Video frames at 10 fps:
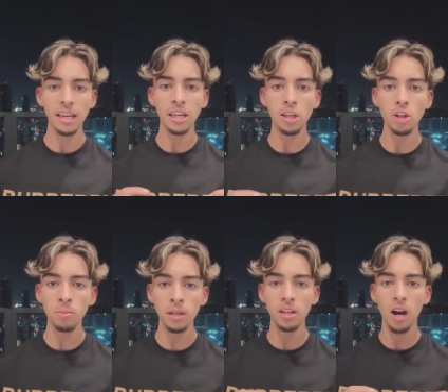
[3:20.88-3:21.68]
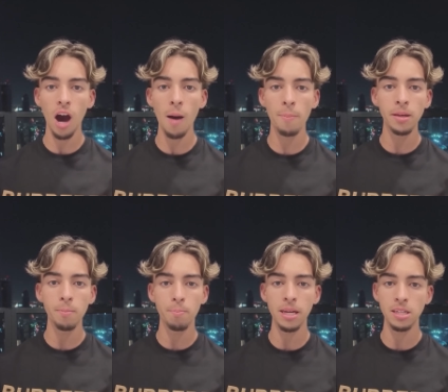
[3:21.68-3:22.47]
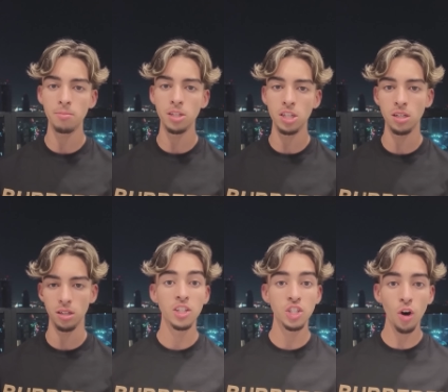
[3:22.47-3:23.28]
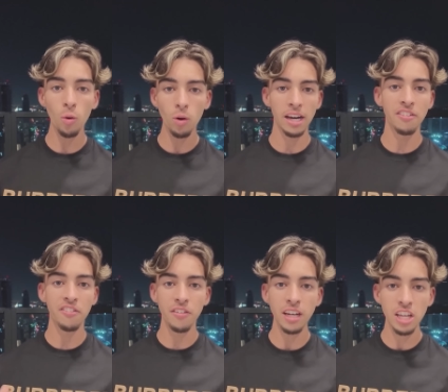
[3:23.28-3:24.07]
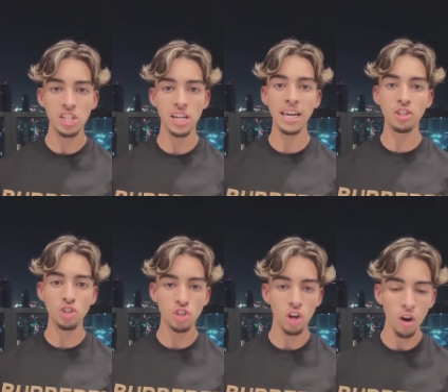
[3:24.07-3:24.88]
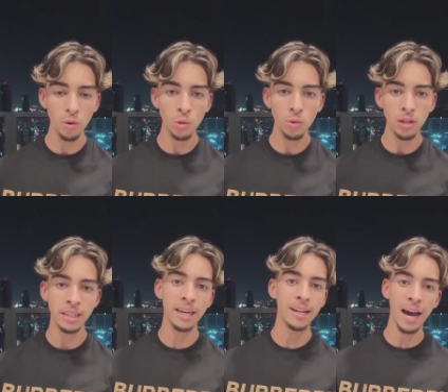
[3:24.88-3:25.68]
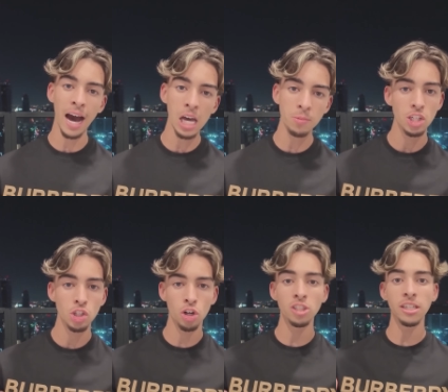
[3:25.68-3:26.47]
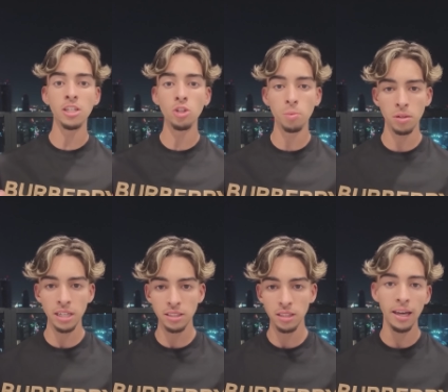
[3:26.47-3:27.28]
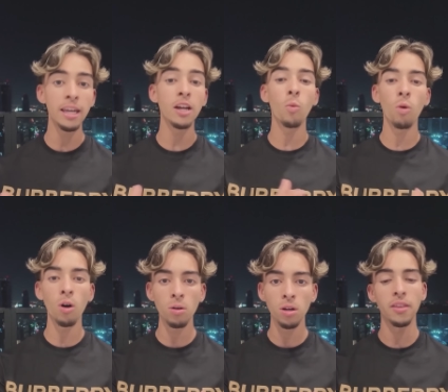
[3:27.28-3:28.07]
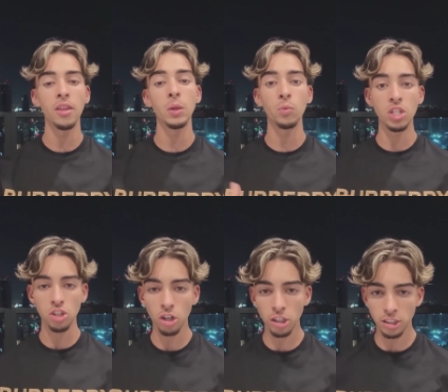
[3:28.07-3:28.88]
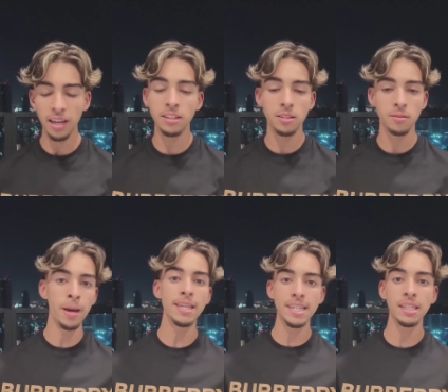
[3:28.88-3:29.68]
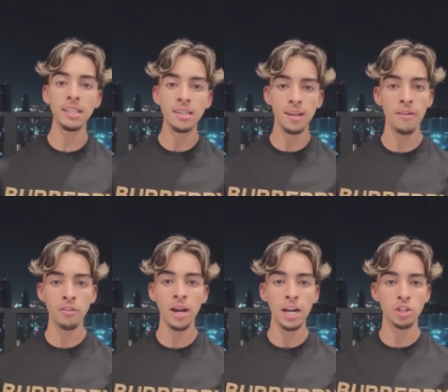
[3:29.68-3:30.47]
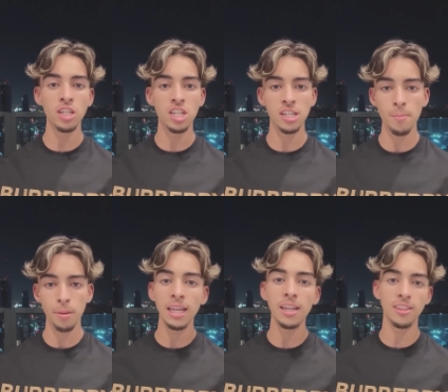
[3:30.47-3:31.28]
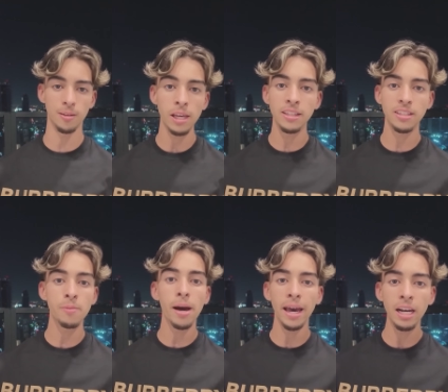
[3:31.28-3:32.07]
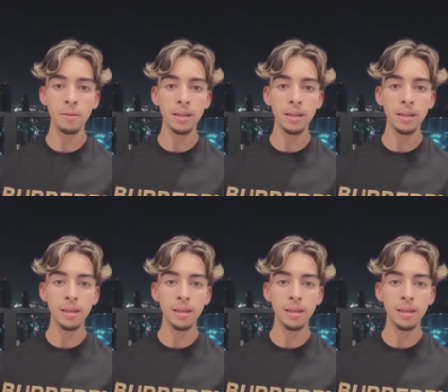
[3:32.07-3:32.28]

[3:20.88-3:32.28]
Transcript: a human copy and paste machine. So I'd finish a tutorial, get hyped, start a new project, hit a wall, and then restart. And basically never actually ship anything. And in my head, it